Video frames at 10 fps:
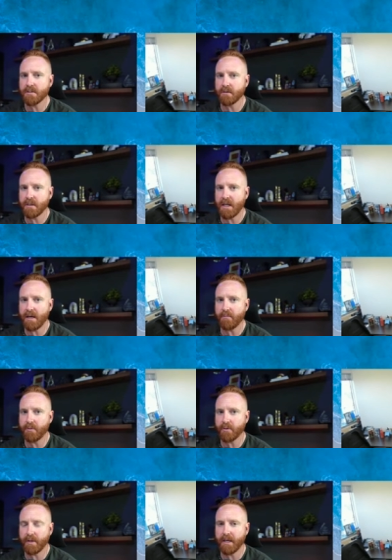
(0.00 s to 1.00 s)
So could that
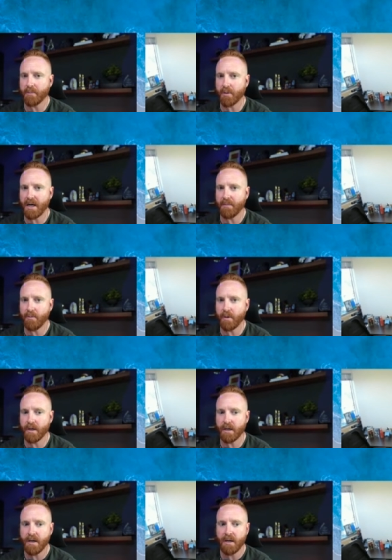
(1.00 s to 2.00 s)
create a problem
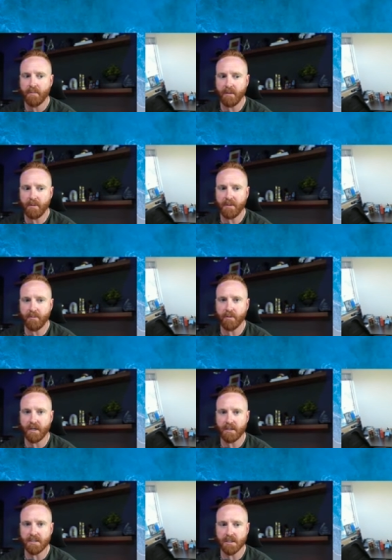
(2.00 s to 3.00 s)
where maybe people
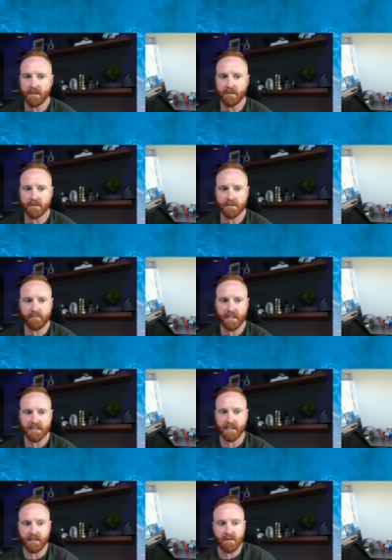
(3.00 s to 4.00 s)
get these loans
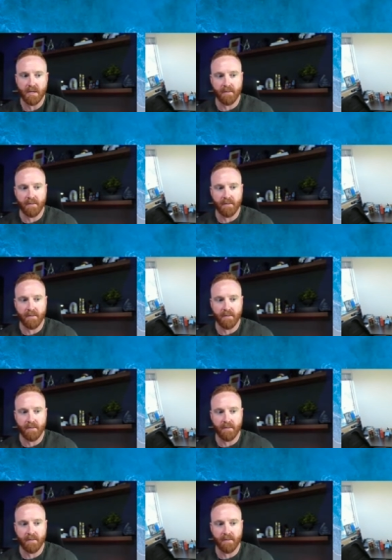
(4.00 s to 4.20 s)
based on